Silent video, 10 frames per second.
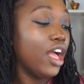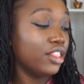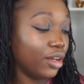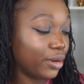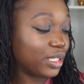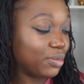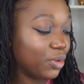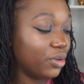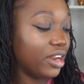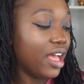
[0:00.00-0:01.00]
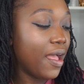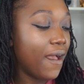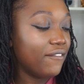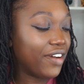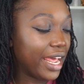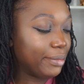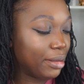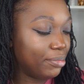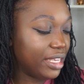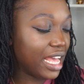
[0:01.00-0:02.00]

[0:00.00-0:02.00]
Lotus Moon Vitamin B